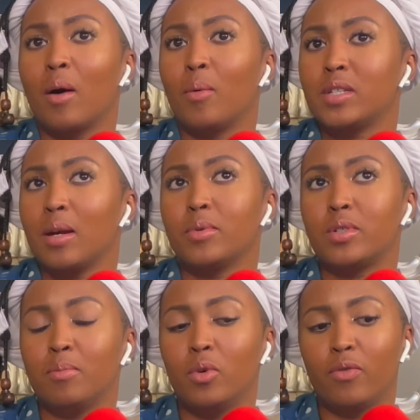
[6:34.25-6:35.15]
I was able
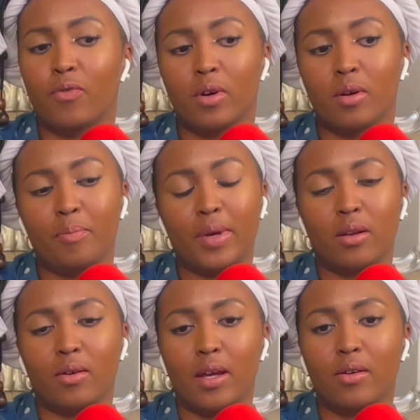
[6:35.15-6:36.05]
to move from
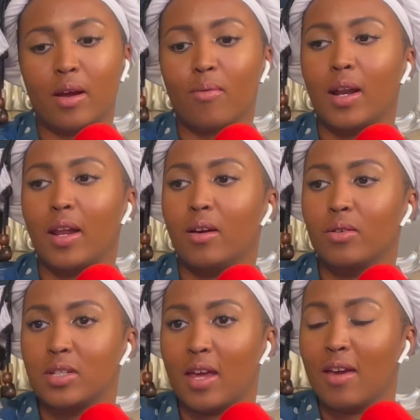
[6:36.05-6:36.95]
being on internet radio
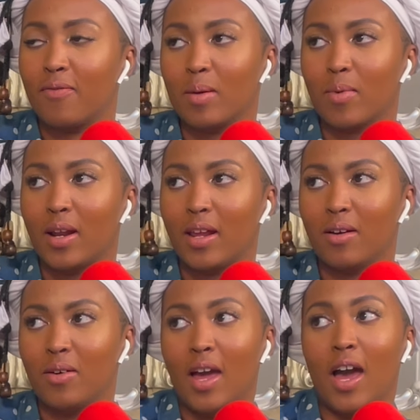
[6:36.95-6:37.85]
to FM
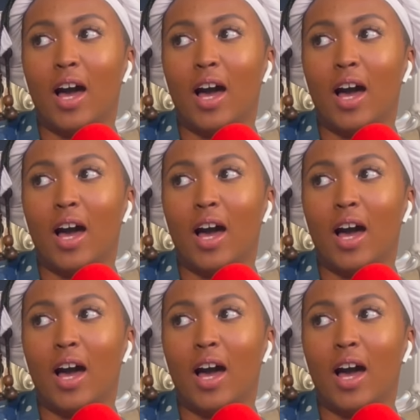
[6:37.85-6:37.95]
radio.